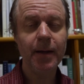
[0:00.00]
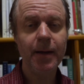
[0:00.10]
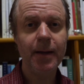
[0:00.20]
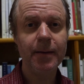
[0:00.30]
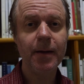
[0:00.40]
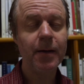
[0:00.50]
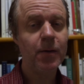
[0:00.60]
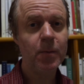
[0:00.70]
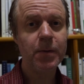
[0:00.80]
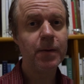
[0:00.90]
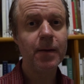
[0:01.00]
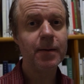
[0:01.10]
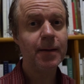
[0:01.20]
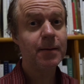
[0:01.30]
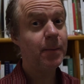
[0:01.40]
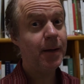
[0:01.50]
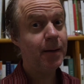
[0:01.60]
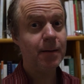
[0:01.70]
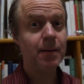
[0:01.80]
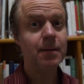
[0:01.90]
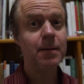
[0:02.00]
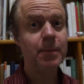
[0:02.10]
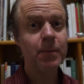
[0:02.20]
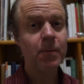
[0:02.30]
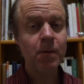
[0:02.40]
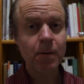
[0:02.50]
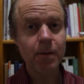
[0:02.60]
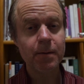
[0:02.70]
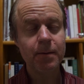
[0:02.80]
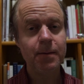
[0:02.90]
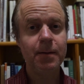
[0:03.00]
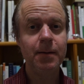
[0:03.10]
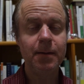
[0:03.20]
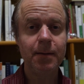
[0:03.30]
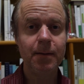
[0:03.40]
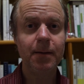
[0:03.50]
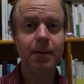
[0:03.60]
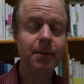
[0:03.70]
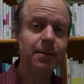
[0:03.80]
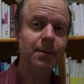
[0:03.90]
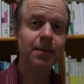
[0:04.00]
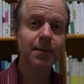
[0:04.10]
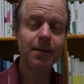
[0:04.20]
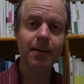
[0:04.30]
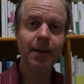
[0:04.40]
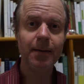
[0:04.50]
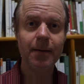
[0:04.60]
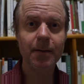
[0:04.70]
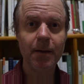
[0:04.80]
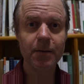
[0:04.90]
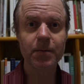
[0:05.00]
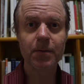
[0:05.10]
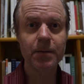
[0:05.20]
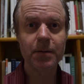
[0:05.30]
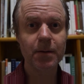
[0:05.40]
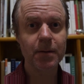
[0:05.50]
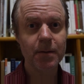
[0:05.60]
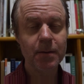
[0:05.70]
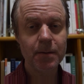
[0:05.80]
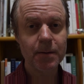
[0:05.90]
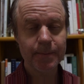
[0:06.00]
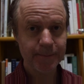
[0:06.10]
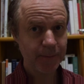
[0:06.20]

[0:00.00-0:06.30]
and I hope that they'll get debated a little bit more in Canadian cultural circles,